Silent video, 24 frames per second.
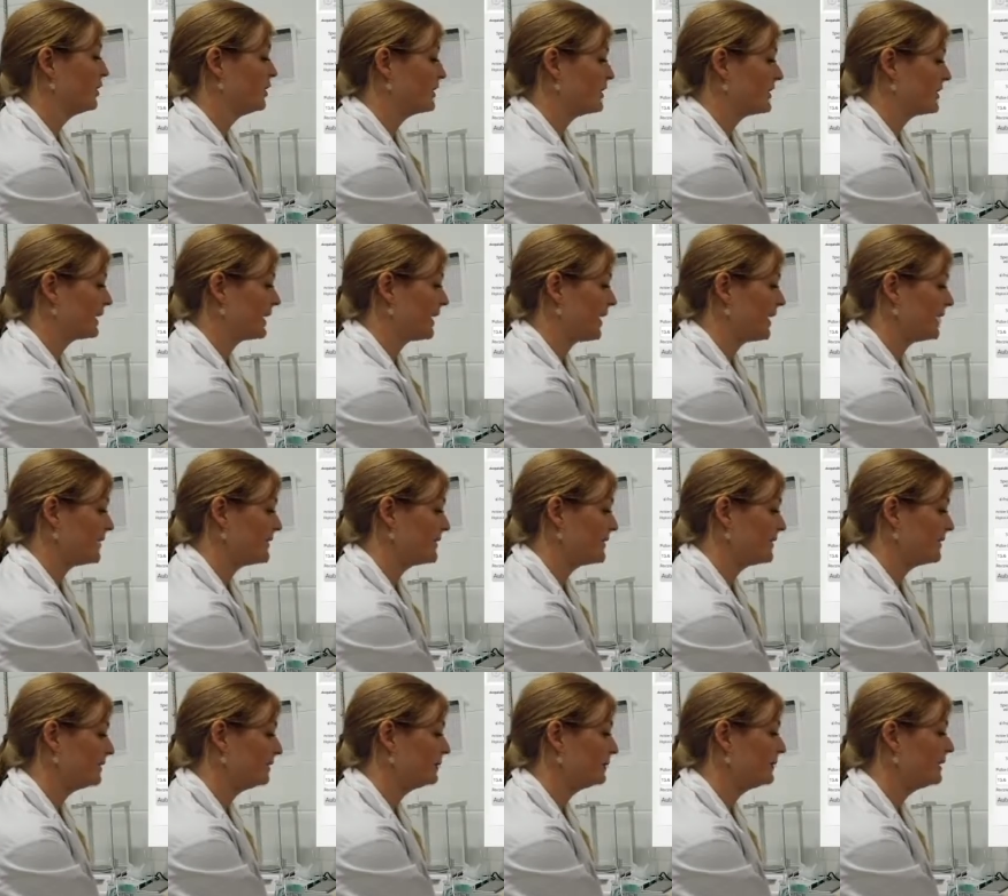to go into
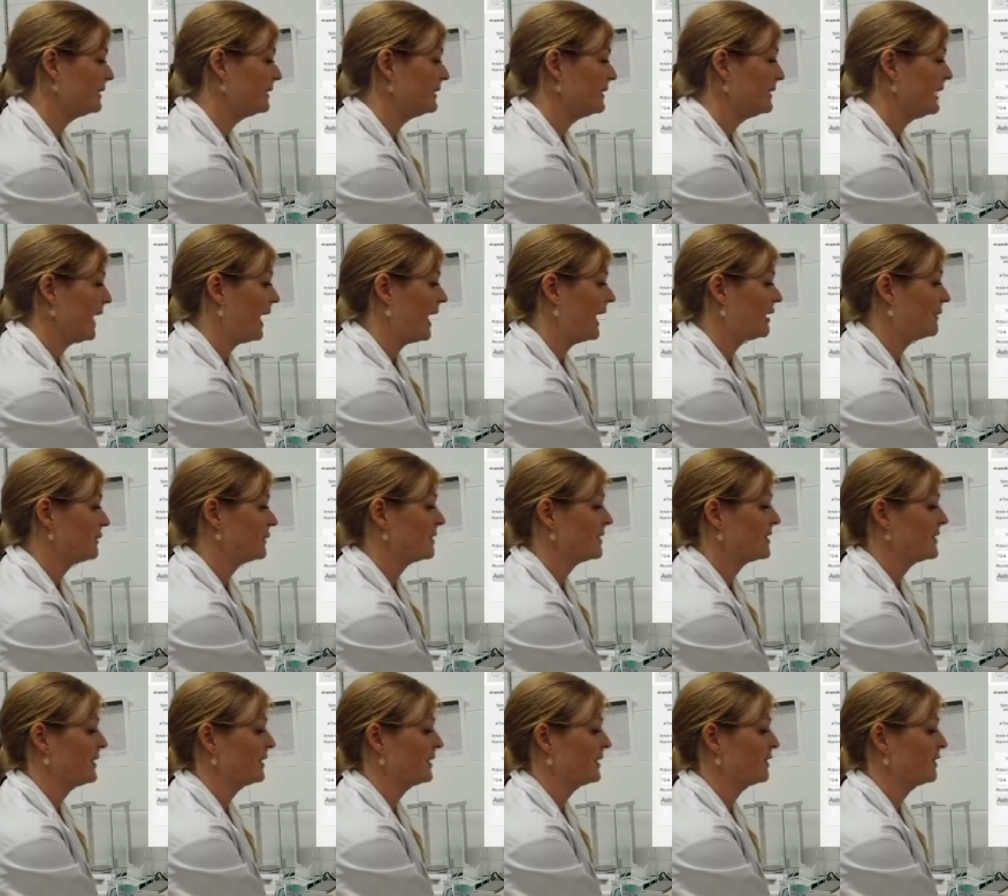custom,
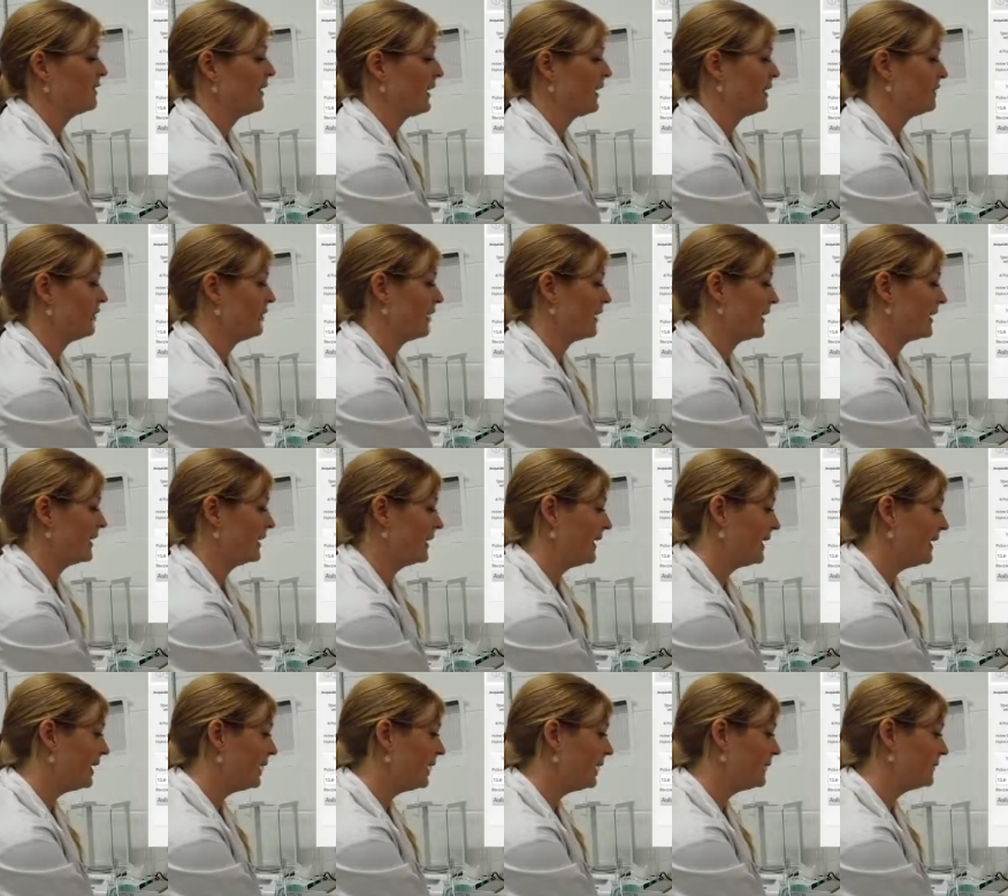select the value that I'd
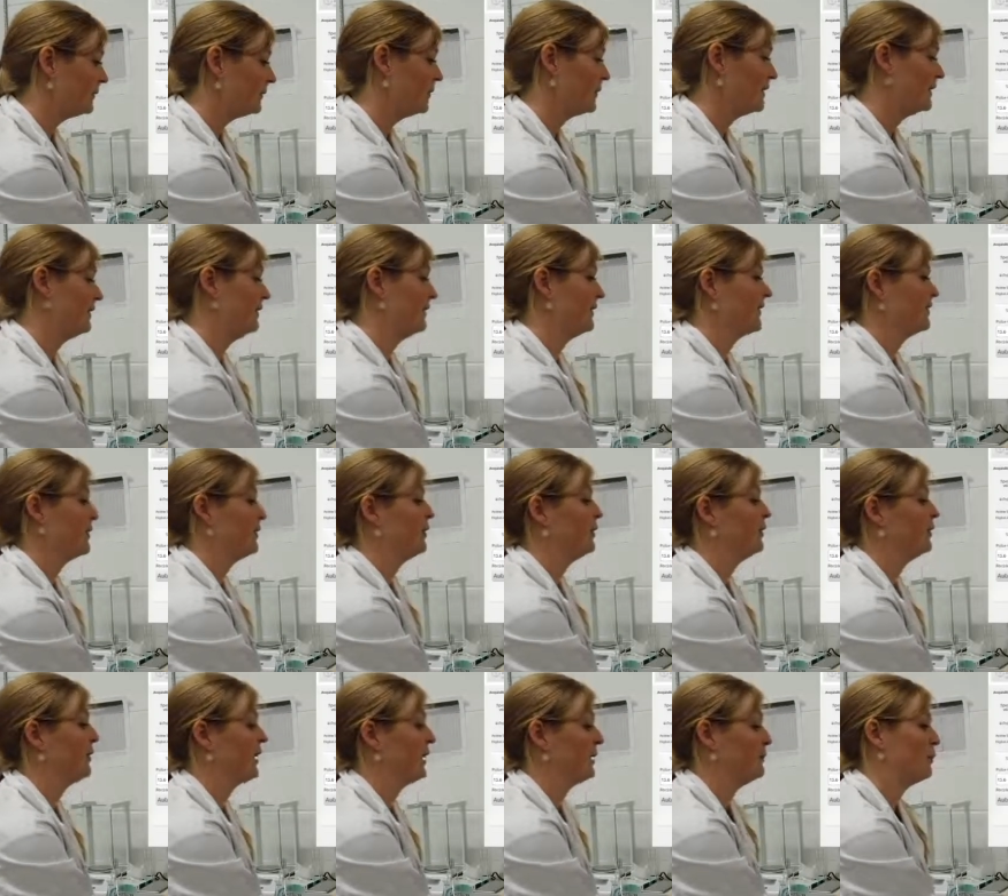like. I'm going to leave it at
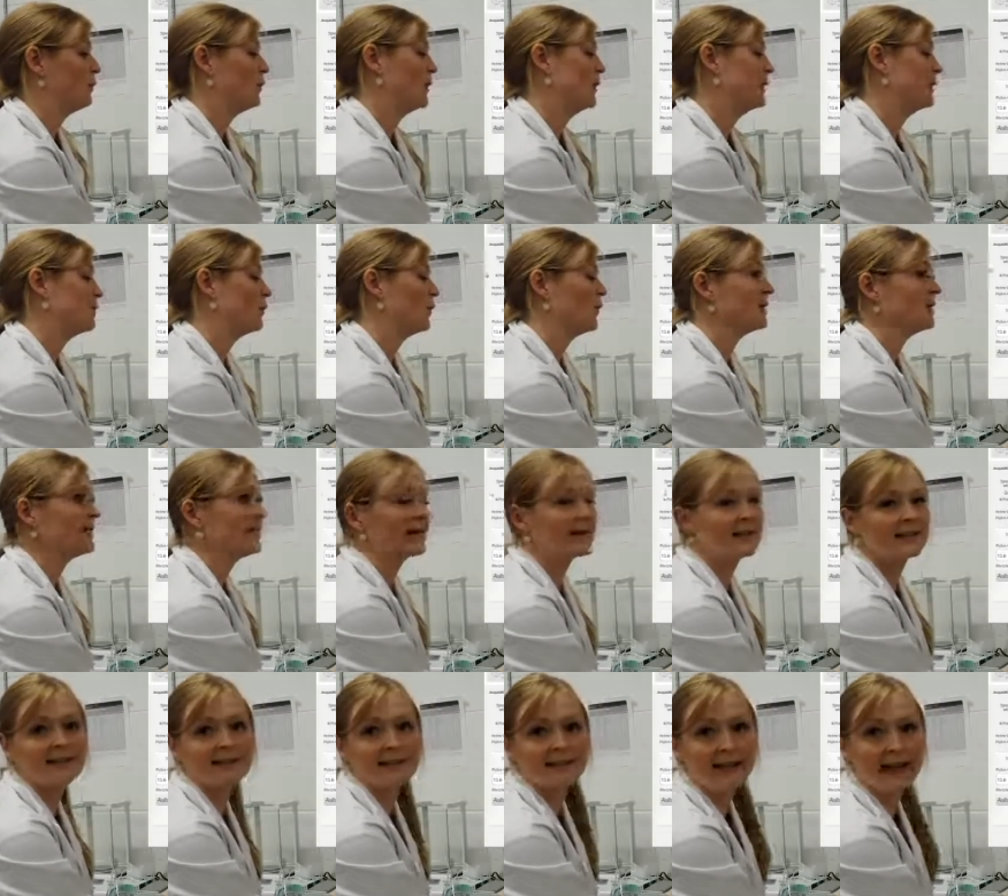2K points, 1
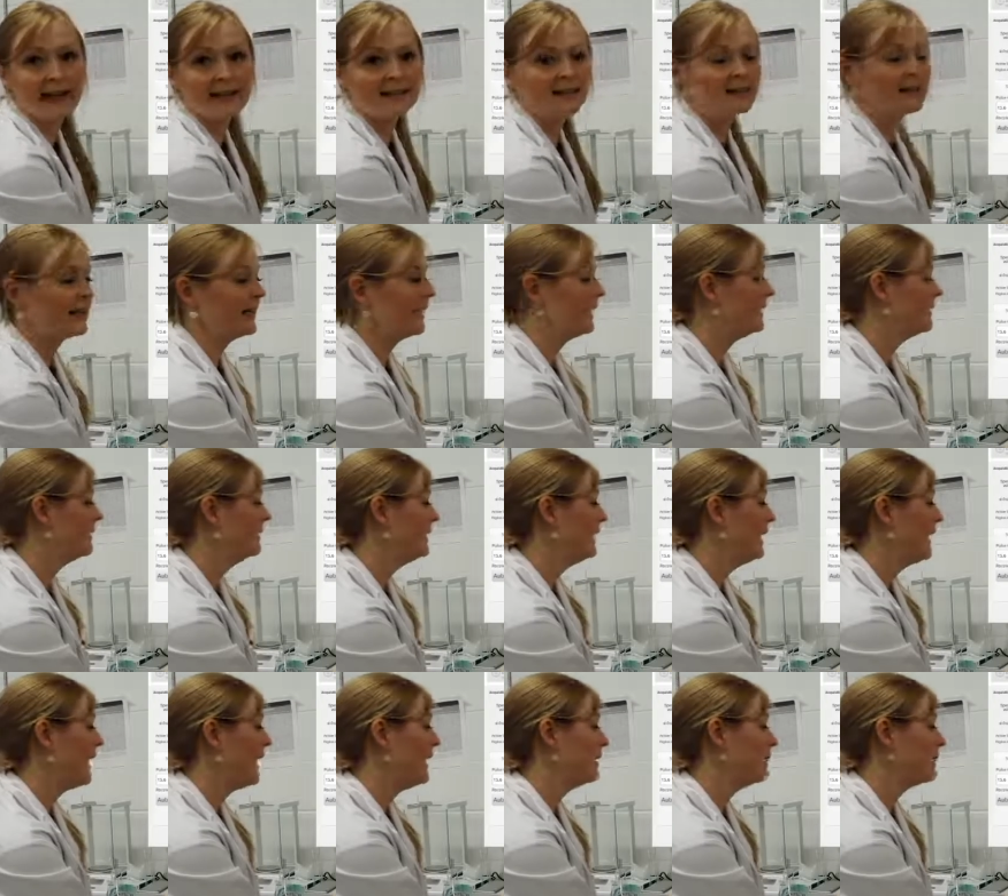second scan delay,
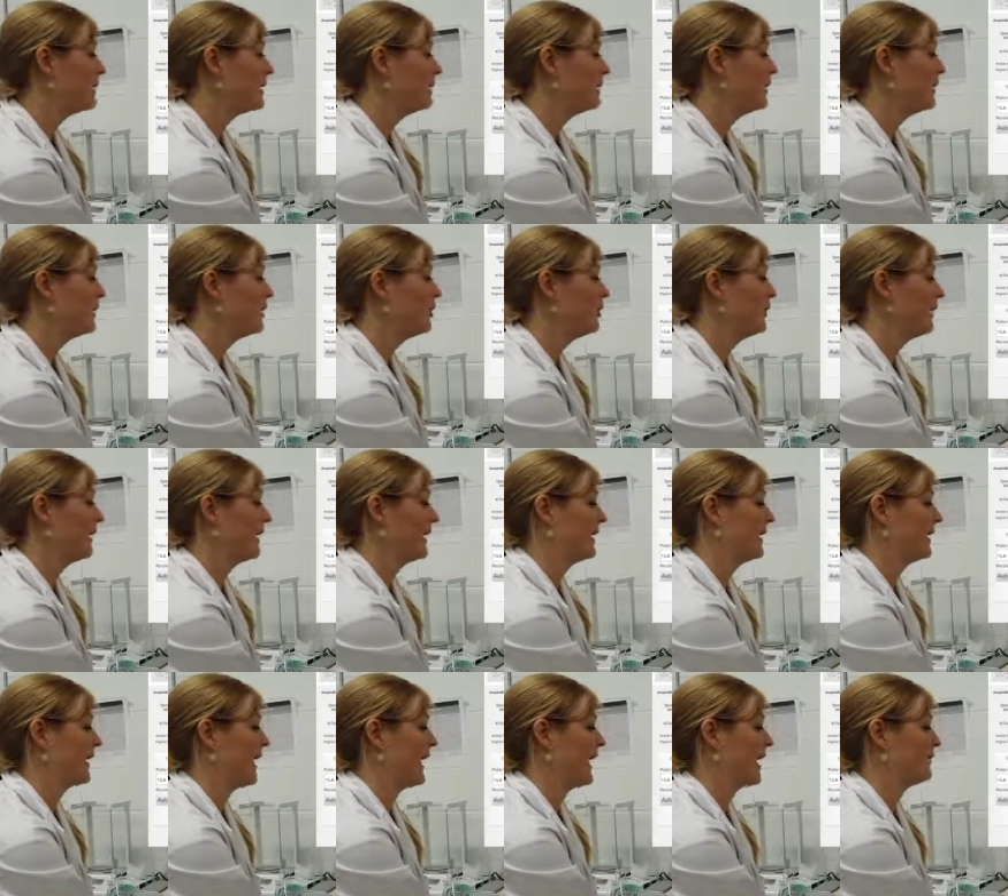but I might go
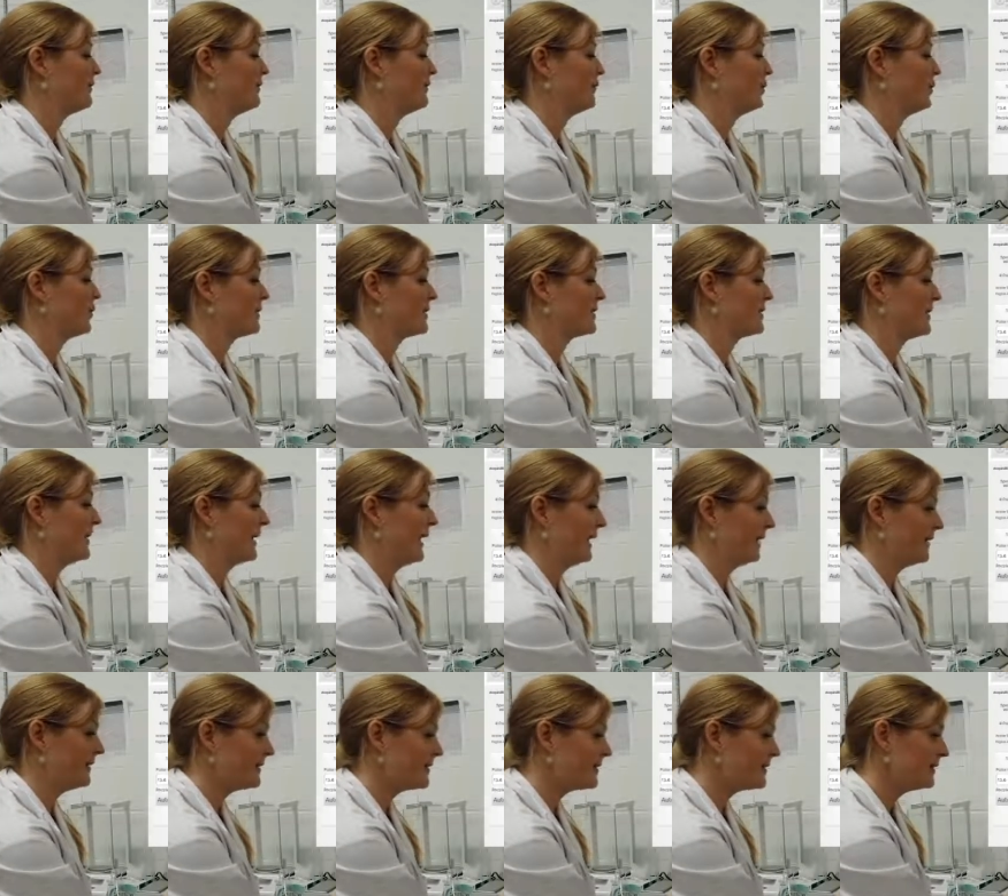ahead and add 4
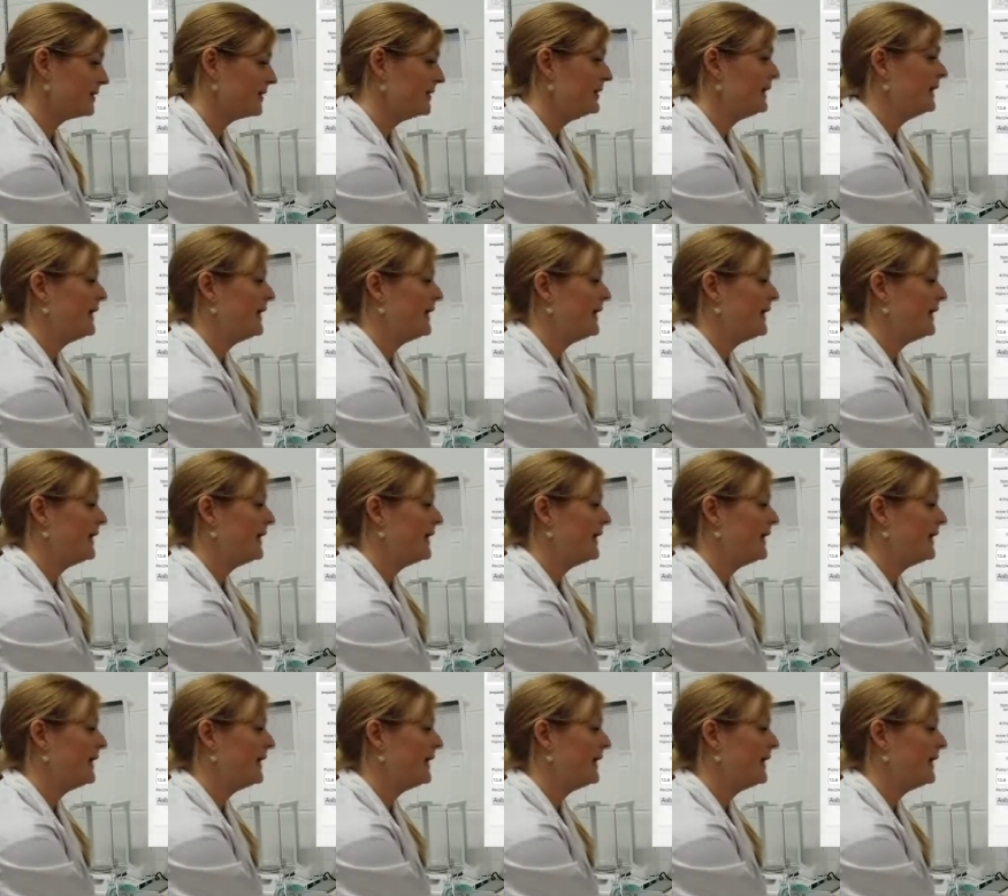scans.